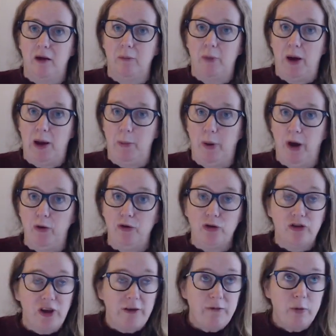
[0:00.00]
by a post,
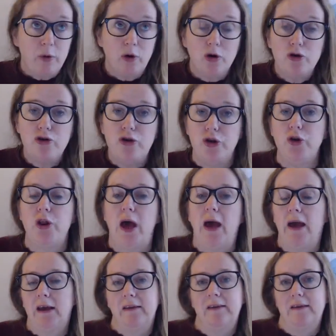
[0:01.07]
because everyone can do that
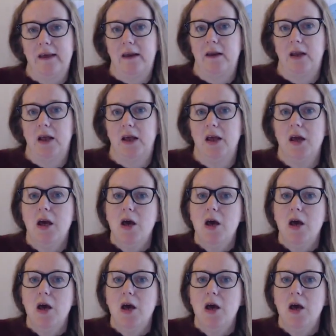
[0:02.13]
accidentally.